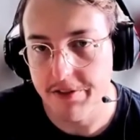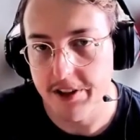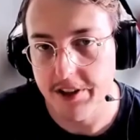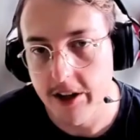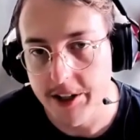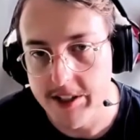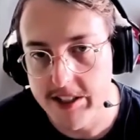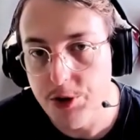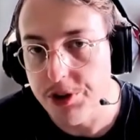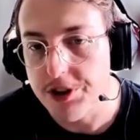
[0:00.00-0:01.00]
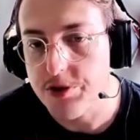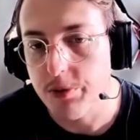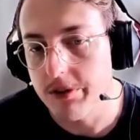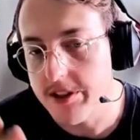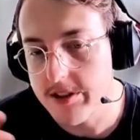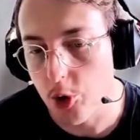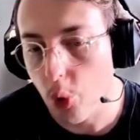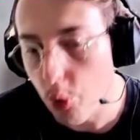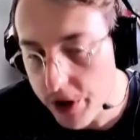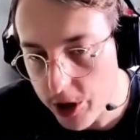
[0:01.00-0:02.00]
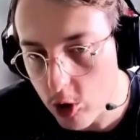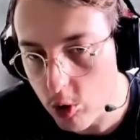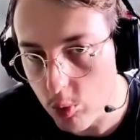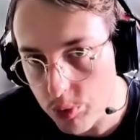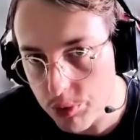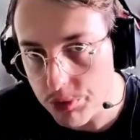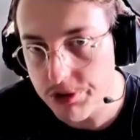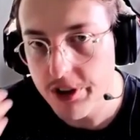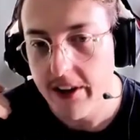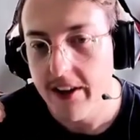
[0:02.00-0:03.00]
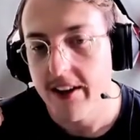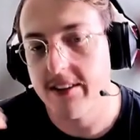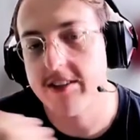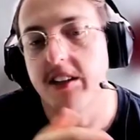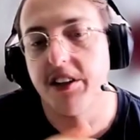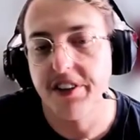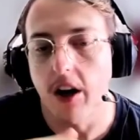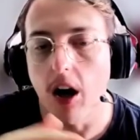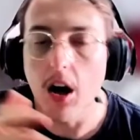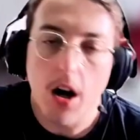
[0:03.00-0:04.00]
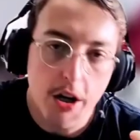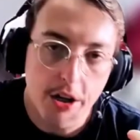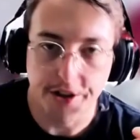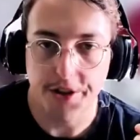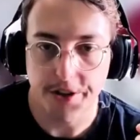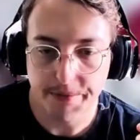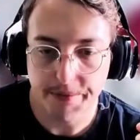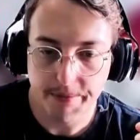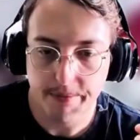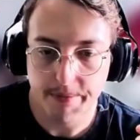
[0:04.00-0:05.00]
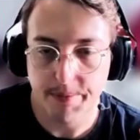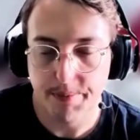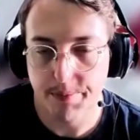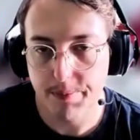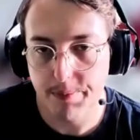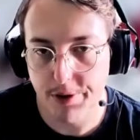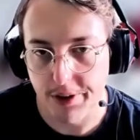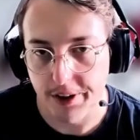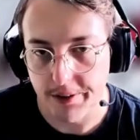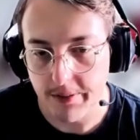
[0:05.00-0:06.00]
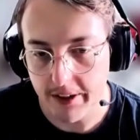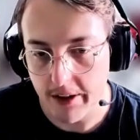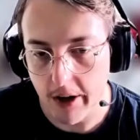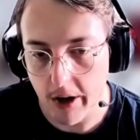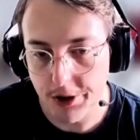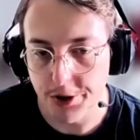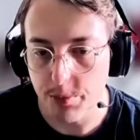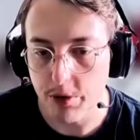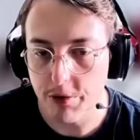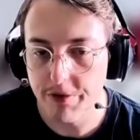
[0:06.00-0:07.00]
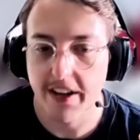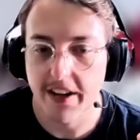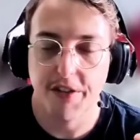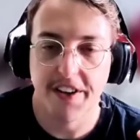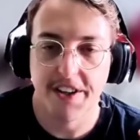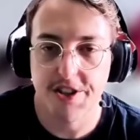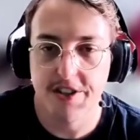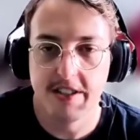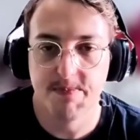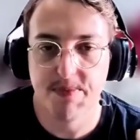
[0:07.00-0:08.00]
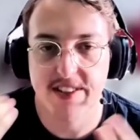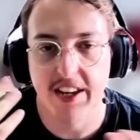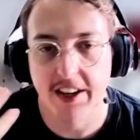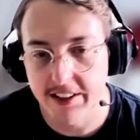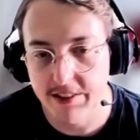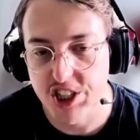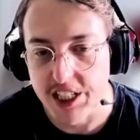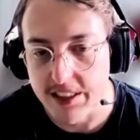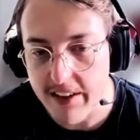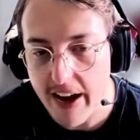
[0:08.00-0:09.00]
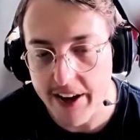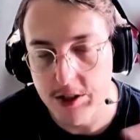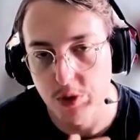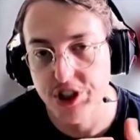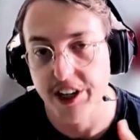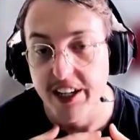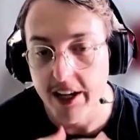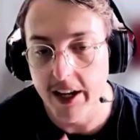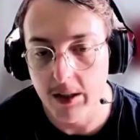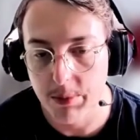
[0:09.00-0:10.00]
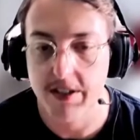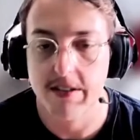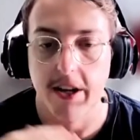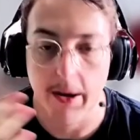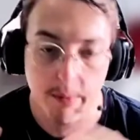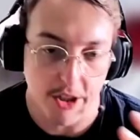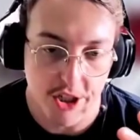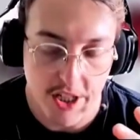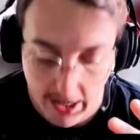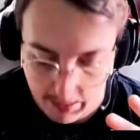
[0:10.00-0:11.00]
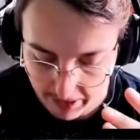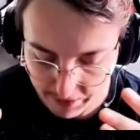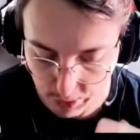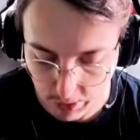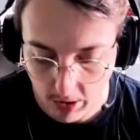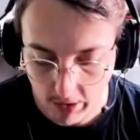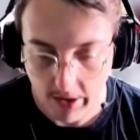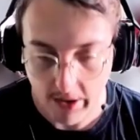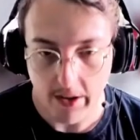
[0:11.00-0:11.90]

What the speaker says: it's not a serious wound, it's a critical wound, that's an even harder thing, like a harder move. And if I just say that she dies, which I can because I am the GM after all,